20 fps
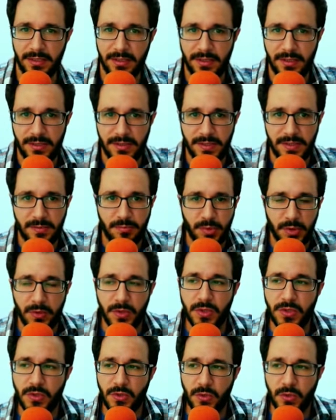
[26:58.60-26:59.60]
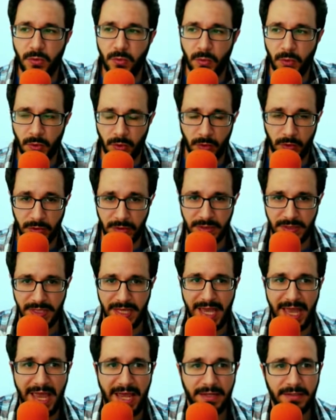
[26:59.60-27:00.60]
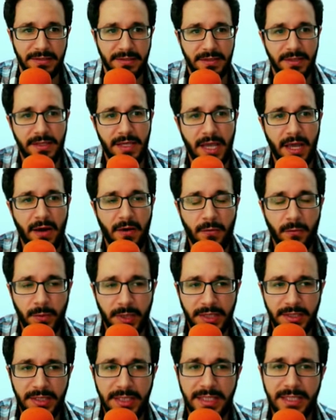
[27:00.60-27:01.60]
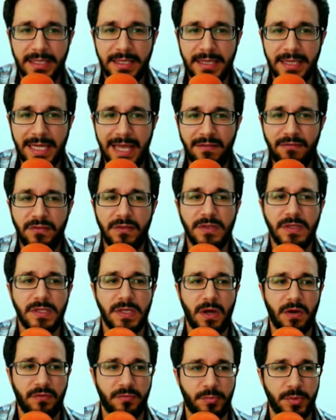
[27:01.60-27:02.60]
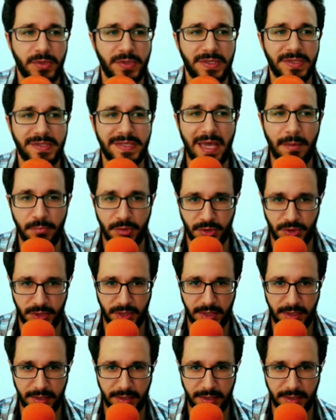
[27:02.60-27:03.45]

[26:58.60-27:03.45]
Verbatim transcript: spiritual worlds, and they are really levels of perception.